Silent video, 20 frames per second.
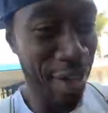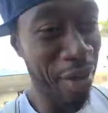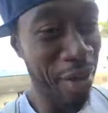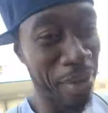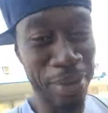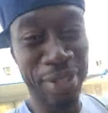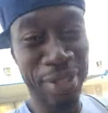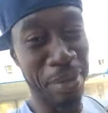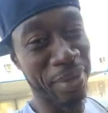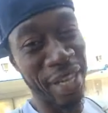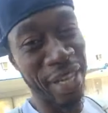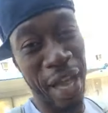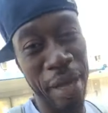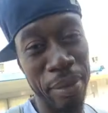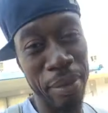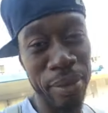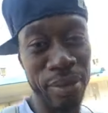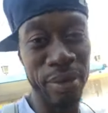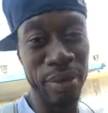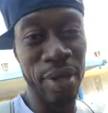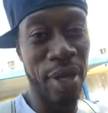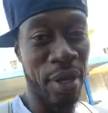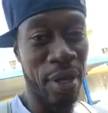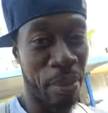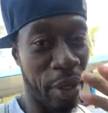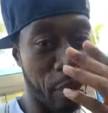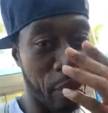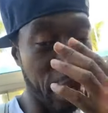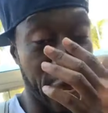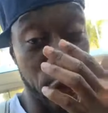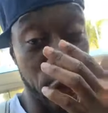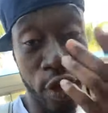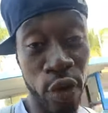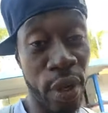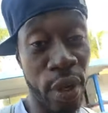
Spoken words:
yo, sometimes people are like, yo,